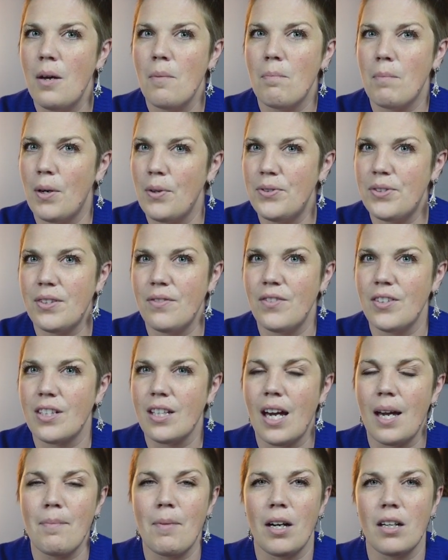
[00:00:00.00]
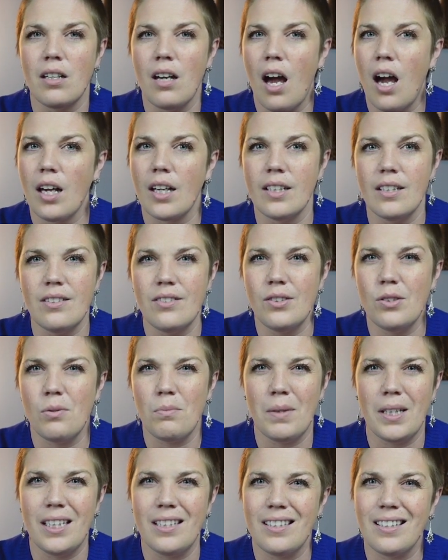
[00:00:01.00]
most of the time are not gonna zoom
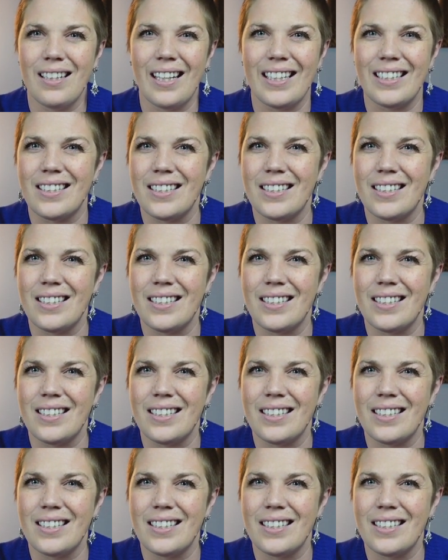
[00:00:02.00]
in to like